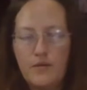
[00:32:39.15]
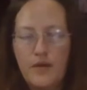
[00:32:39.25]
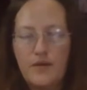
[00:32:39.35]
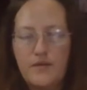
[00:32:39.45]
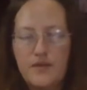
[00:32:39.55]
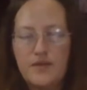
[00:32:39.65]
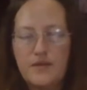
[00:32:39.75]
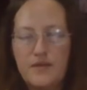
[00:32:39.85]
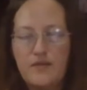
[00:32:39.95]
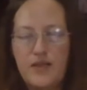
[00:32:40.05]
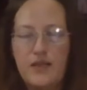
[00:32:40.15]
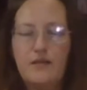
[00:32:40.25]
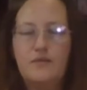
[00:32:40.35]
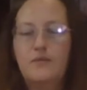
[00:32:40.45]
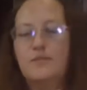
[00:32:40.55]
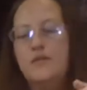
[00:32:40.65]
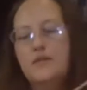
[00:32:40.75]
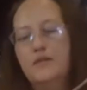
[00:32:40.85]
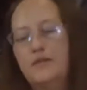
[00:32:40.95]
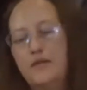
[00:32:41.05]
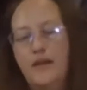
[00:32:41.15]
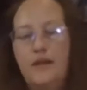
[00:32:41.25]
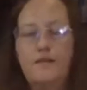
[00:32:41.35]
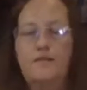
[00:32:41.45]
5, 6, 7, 8. 1 more. 9.